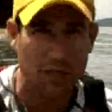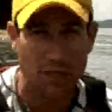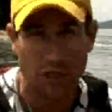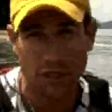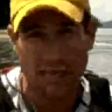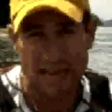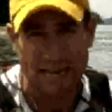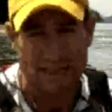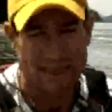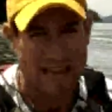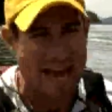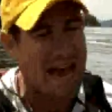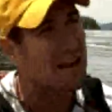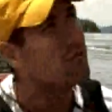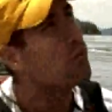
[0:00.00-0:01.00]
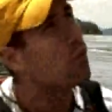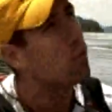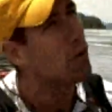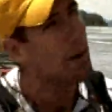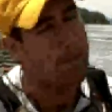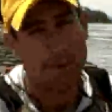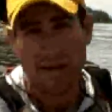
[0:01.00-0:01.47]
You need that
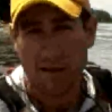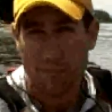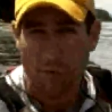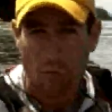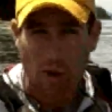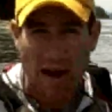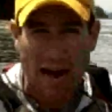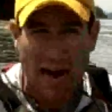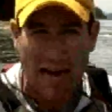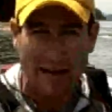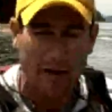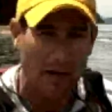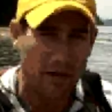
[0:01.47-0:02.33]
whippy of a rod